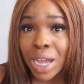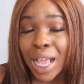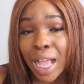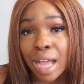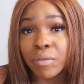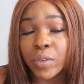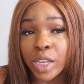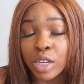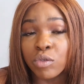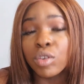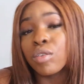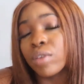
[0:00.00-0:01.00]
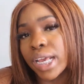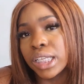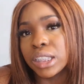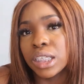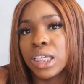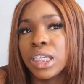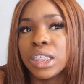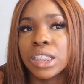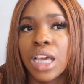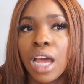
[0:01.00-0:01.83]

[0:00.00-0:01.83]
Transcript: I have any regrets is